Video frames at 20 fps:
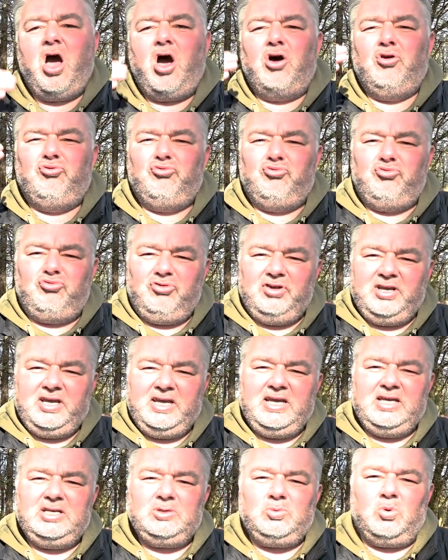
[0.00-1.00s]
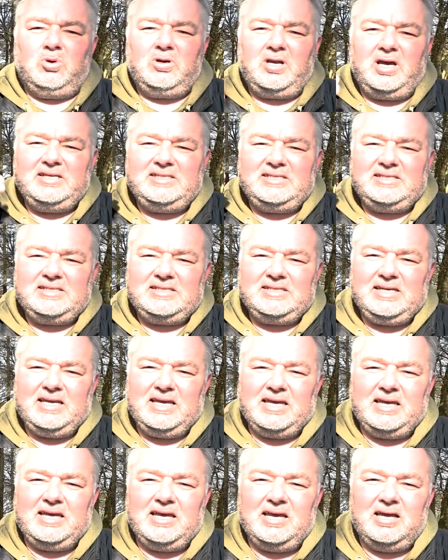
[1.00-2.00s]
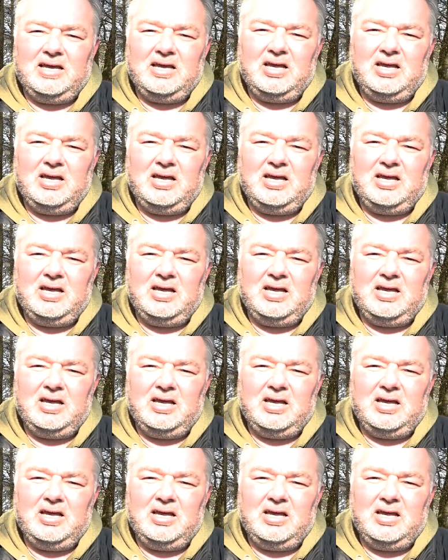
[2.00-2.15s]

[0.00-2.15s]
read what I see,